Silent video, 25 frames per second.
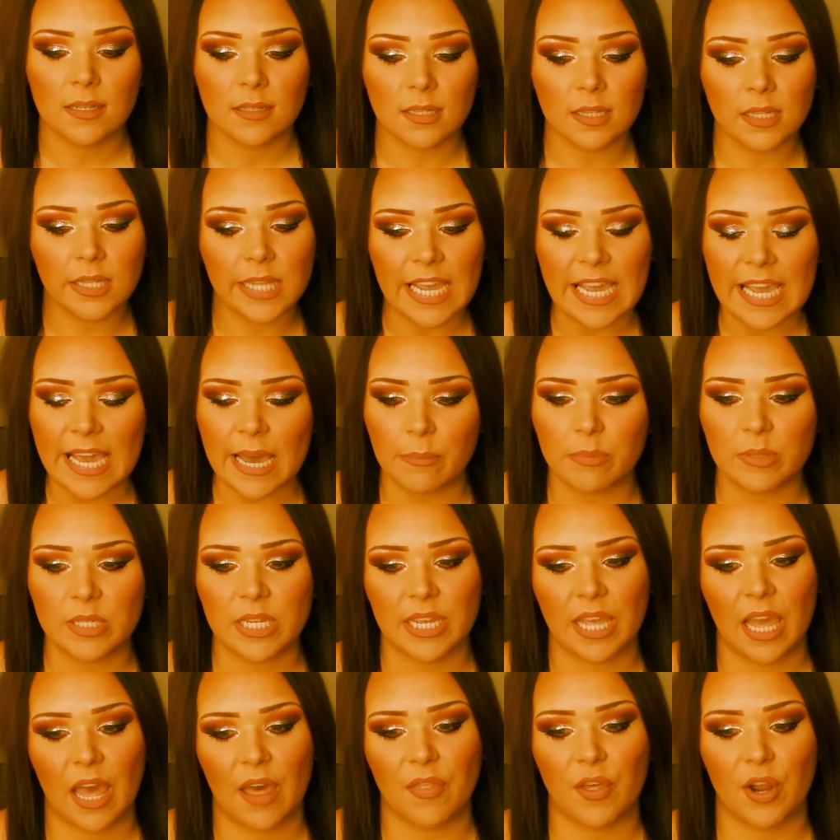link up
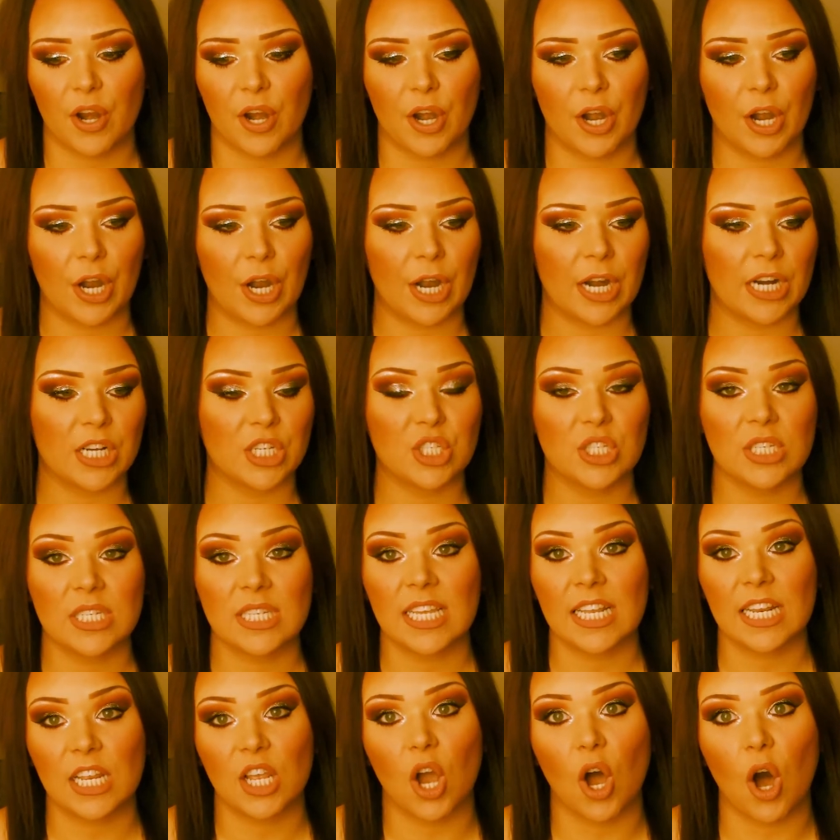together. She's
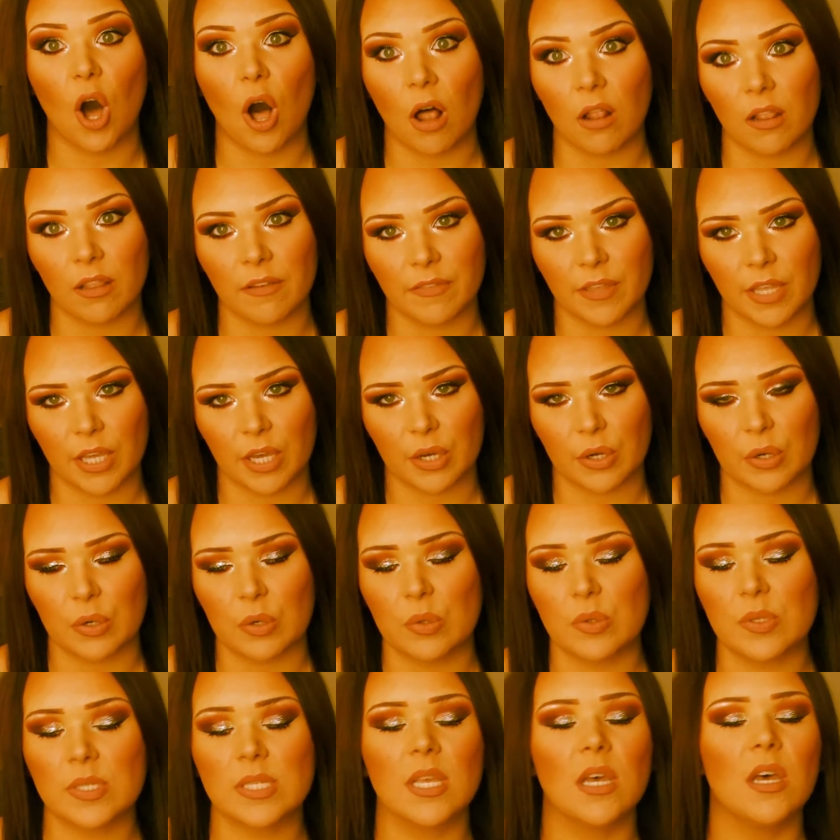getting all of
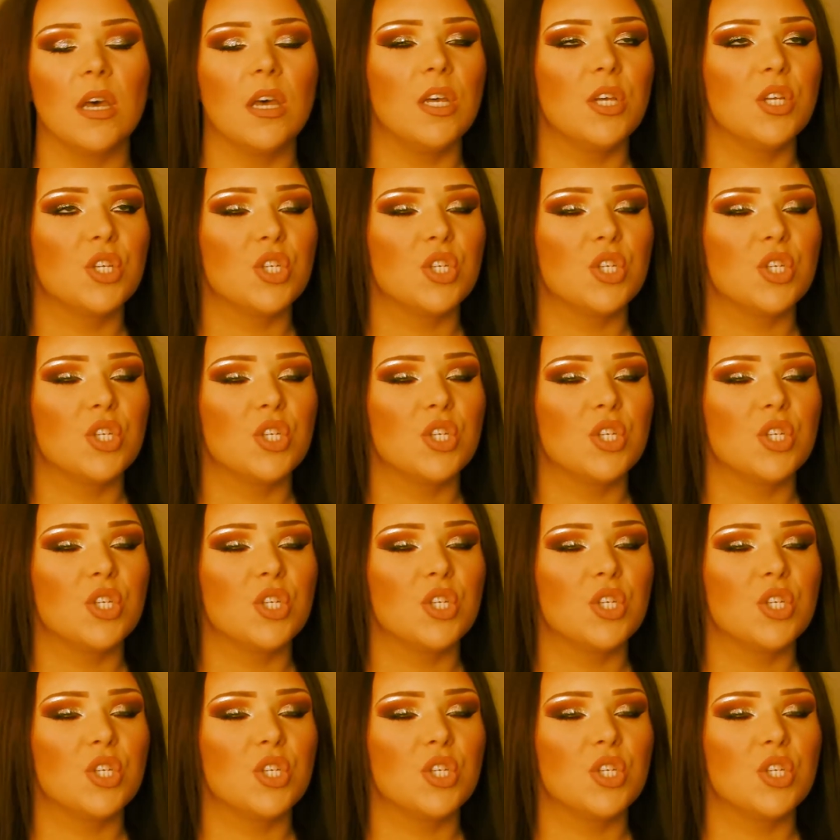those.